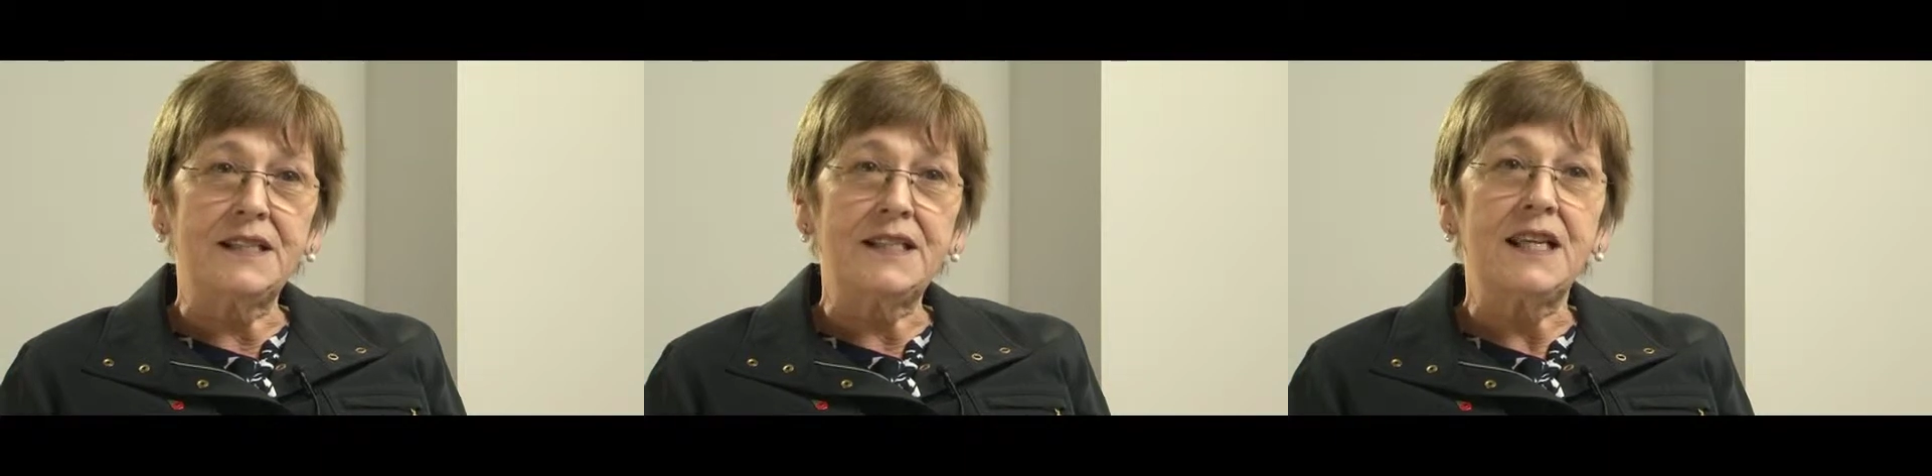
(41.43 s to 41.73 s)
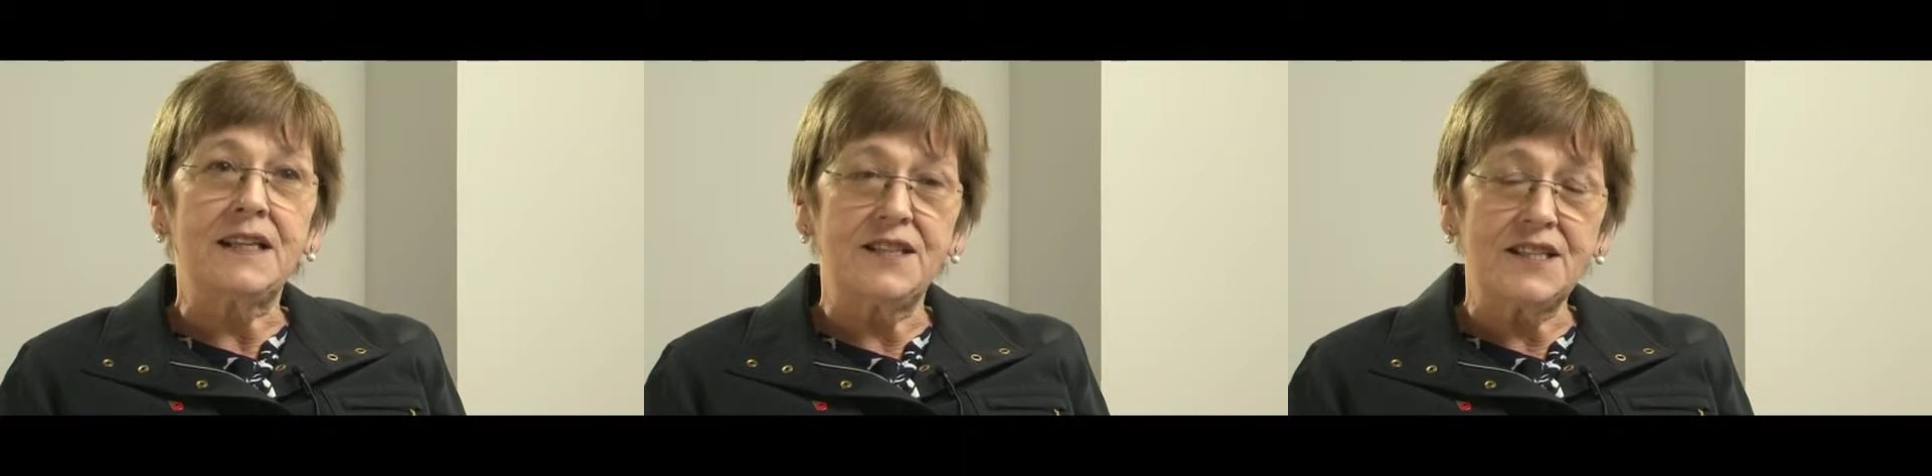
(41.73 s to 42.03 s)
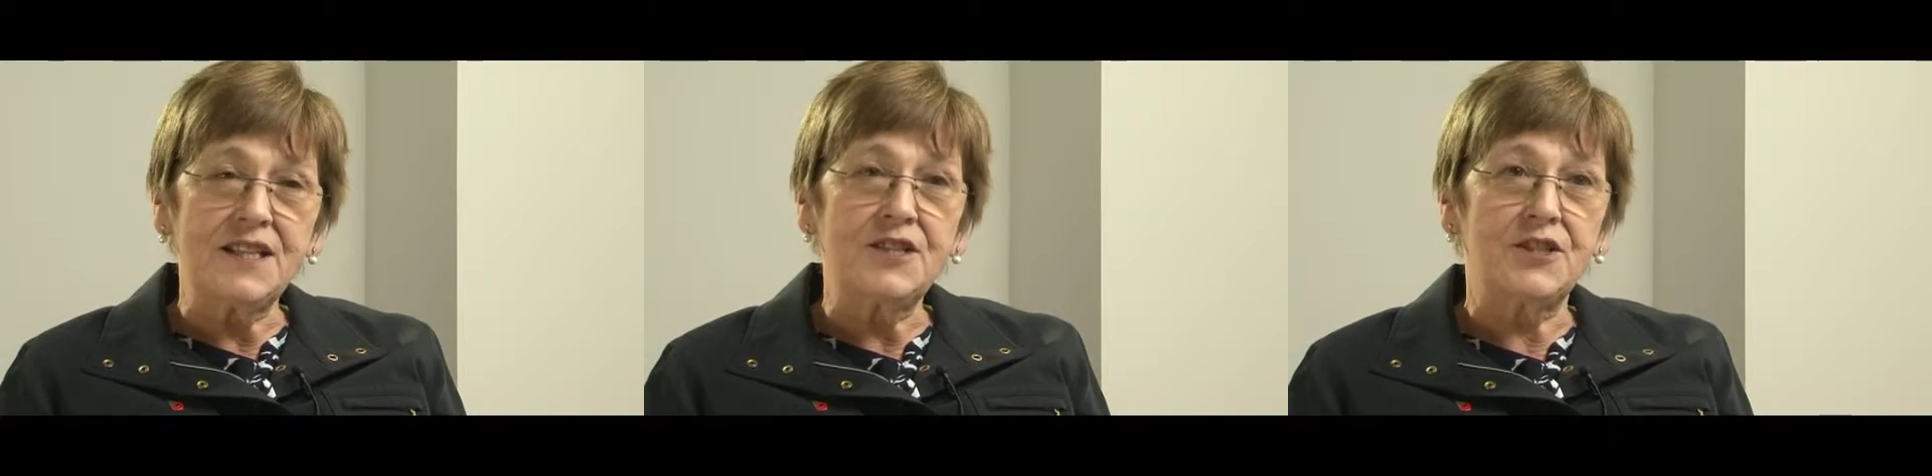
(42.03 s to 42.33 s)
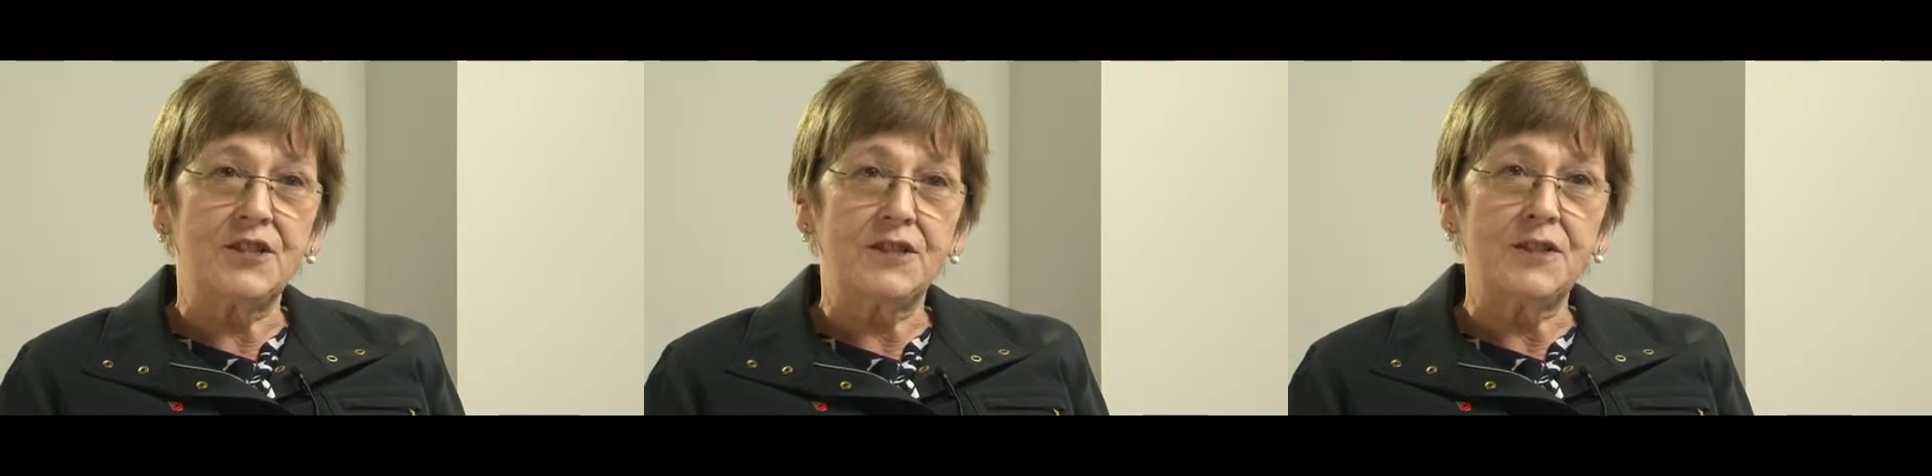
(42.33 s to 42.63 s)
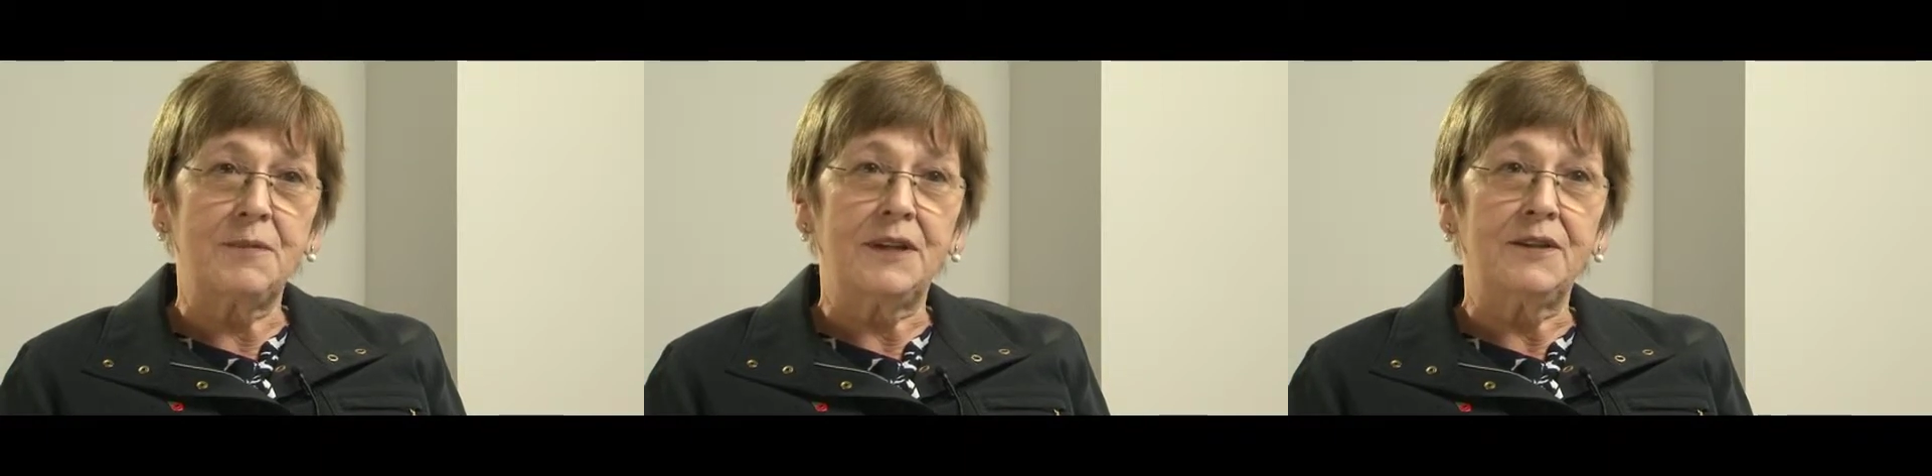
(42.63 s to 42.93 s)
take
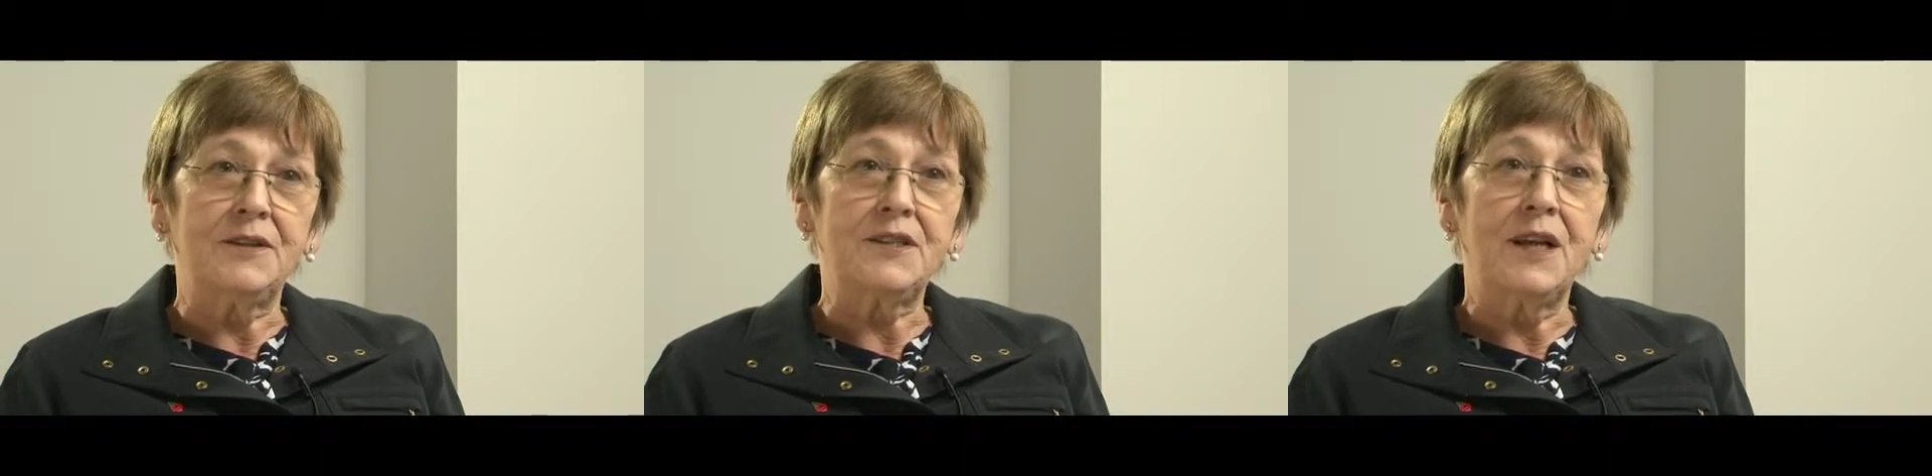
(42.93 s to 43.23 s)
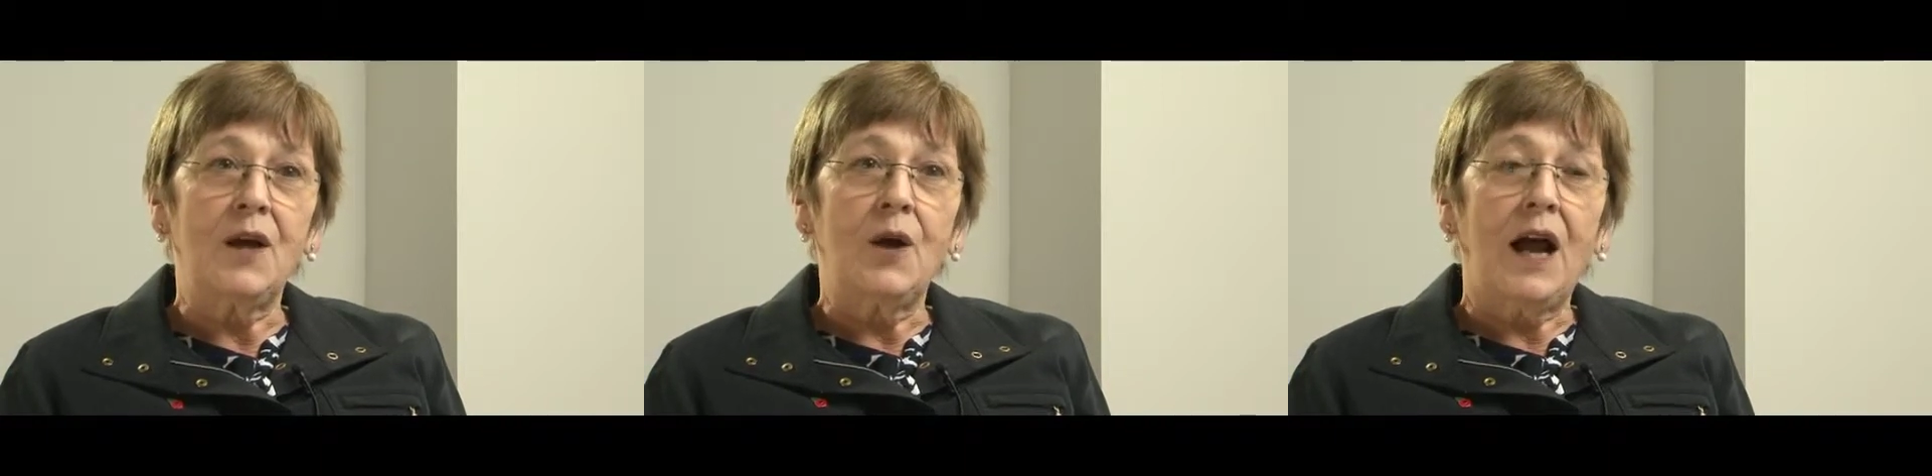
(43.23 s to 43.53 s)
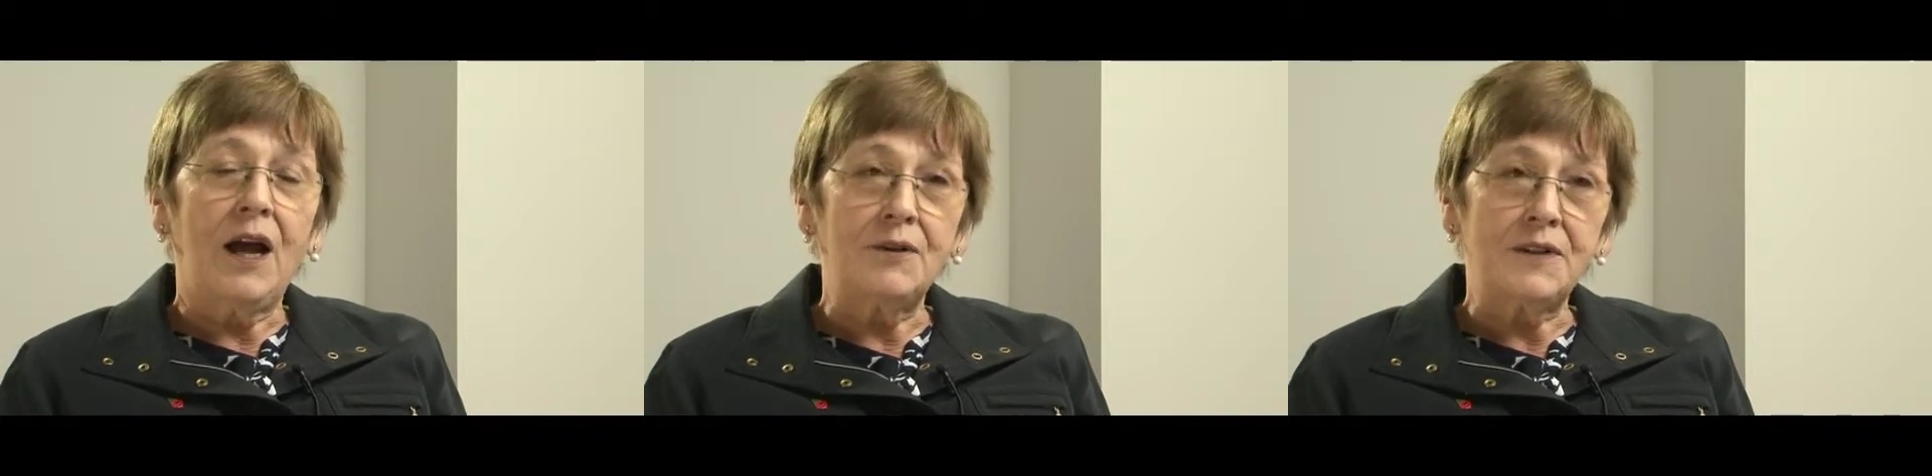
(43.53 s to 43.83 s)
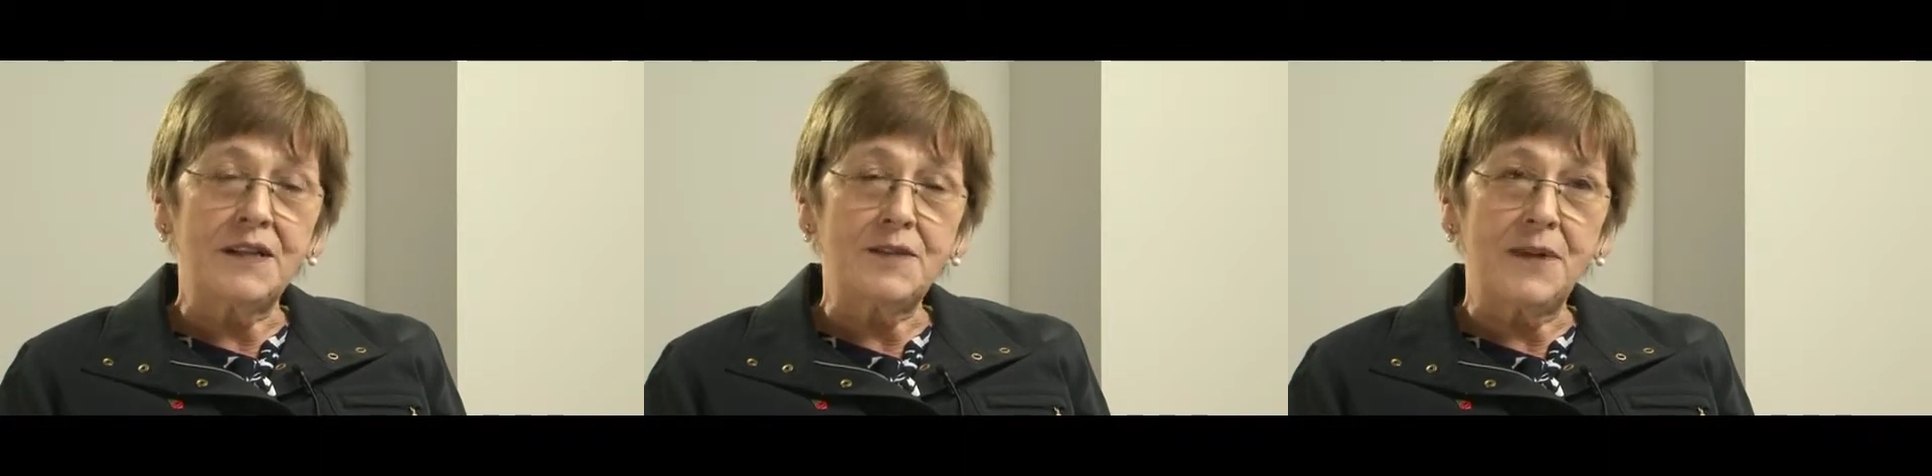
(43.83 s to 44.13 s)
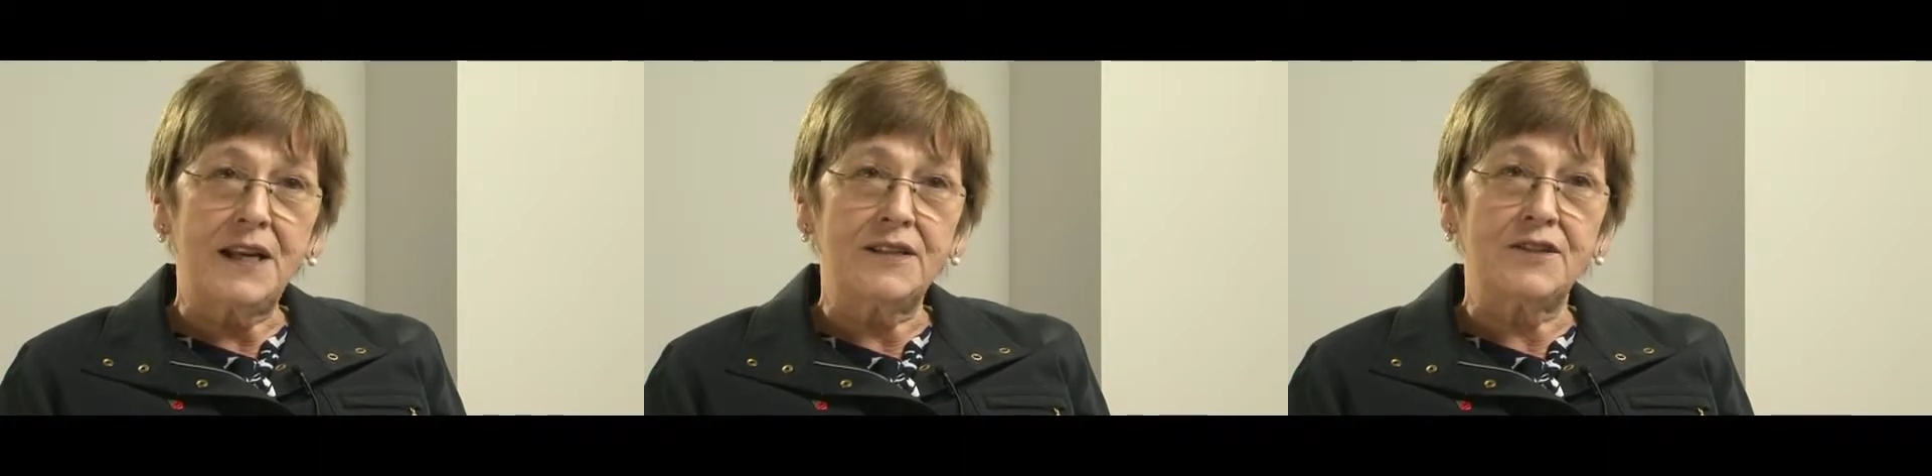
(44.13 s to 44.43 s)
decisions about how they
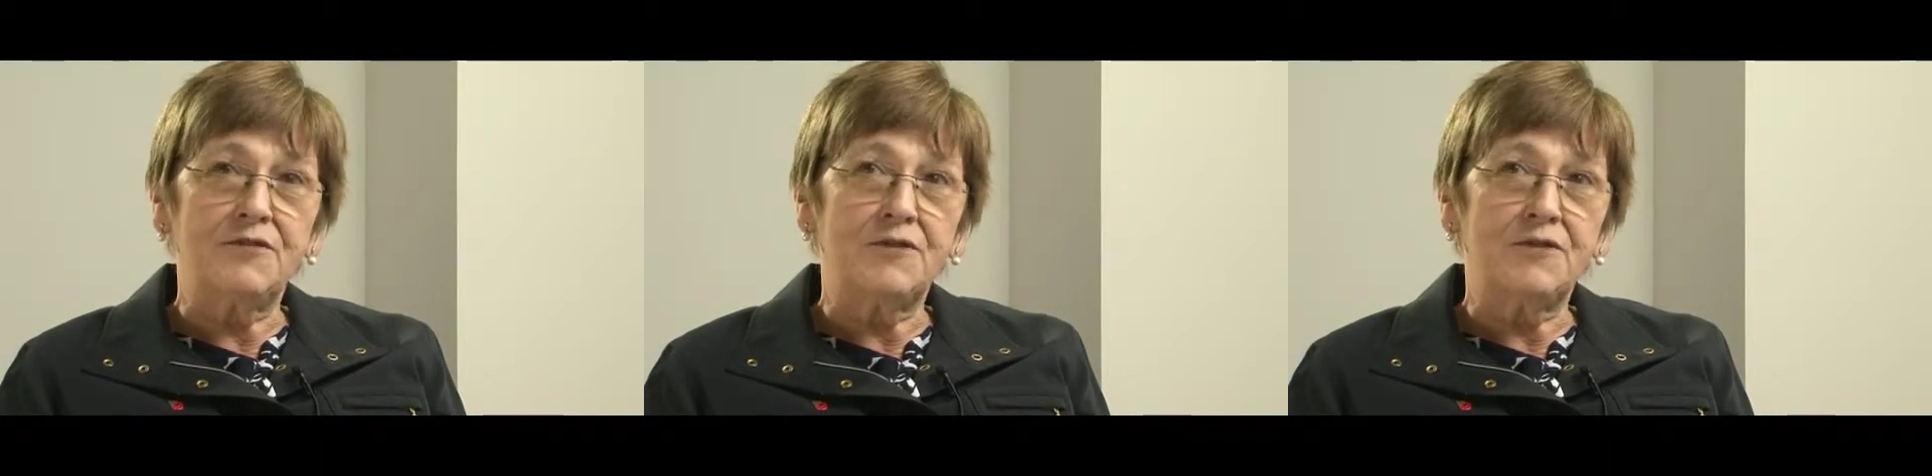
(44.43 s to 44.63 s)
spend it.